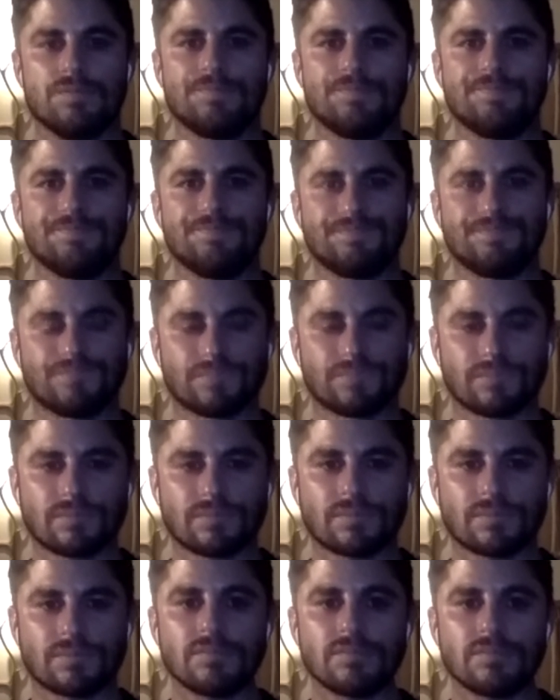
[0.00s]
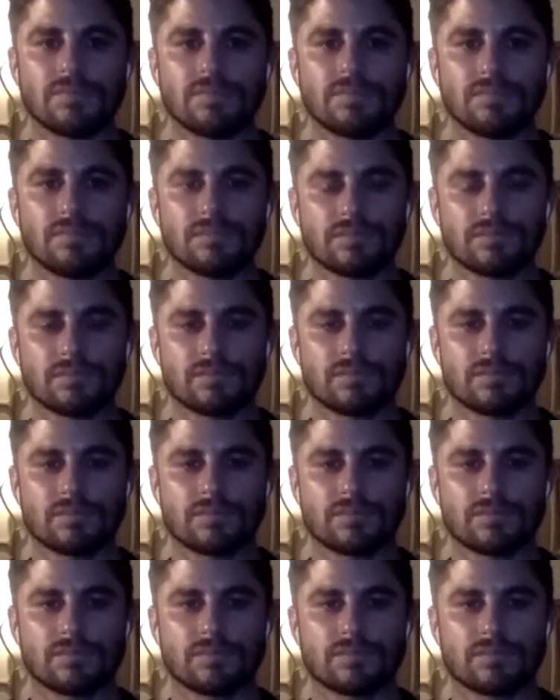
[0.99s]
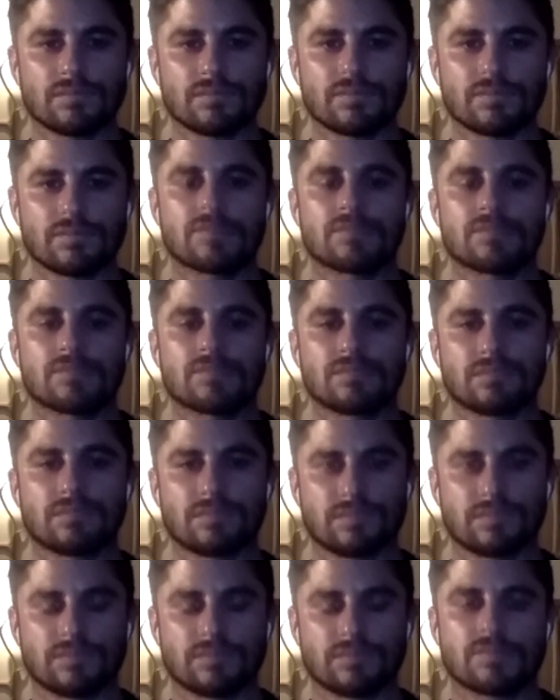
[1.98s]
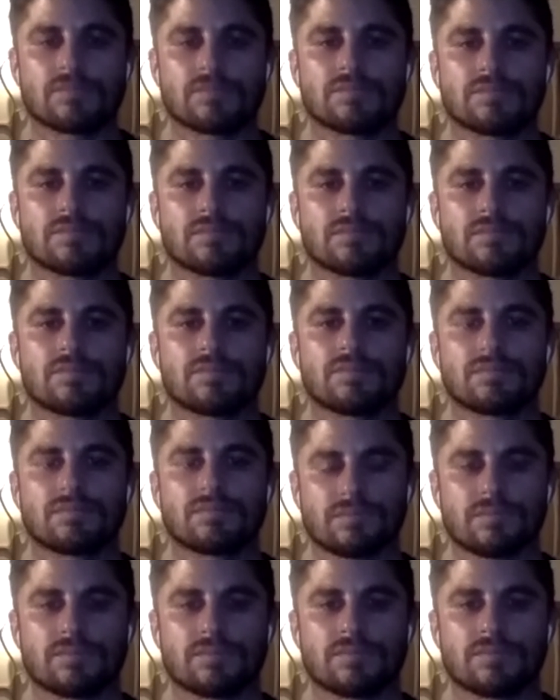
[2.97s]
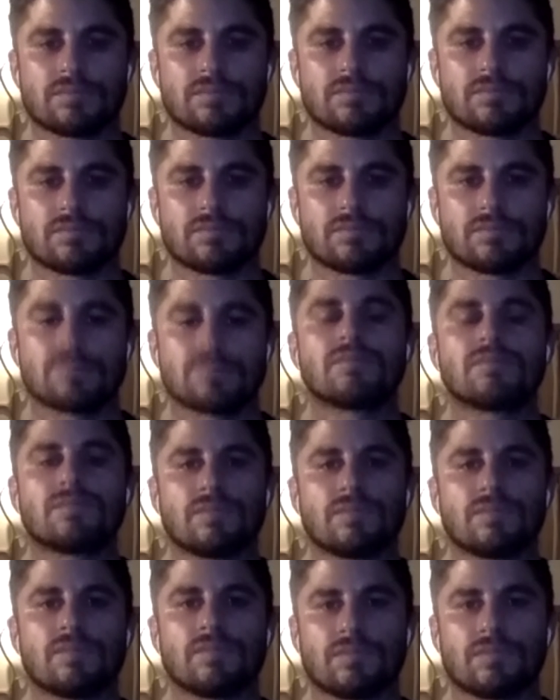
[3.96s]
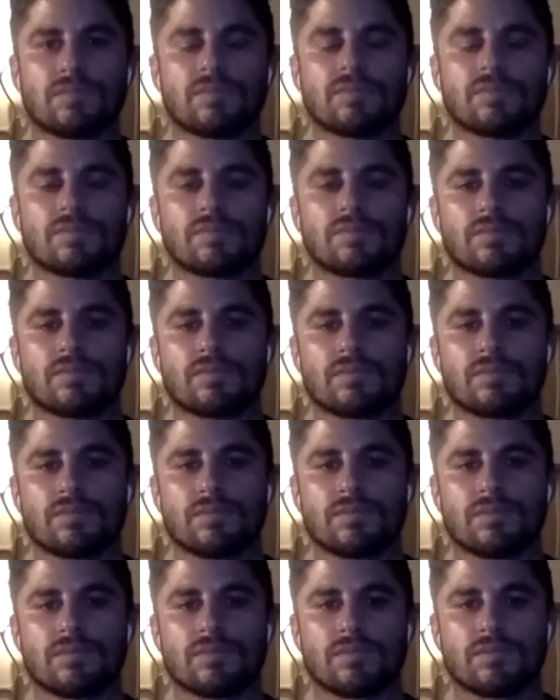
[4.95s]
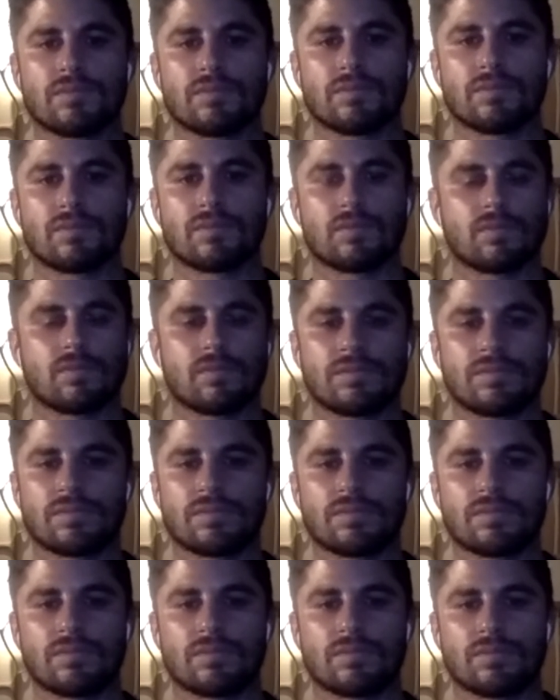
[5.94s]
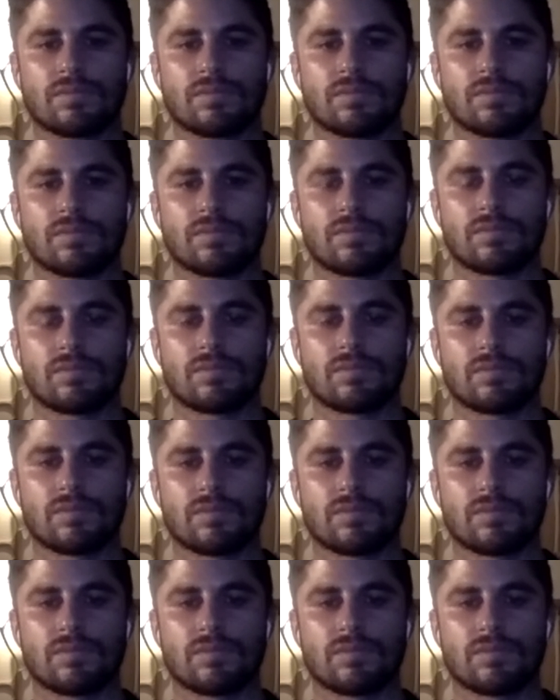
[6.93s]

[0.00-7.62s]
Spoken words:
No words are spoken by the person on screen.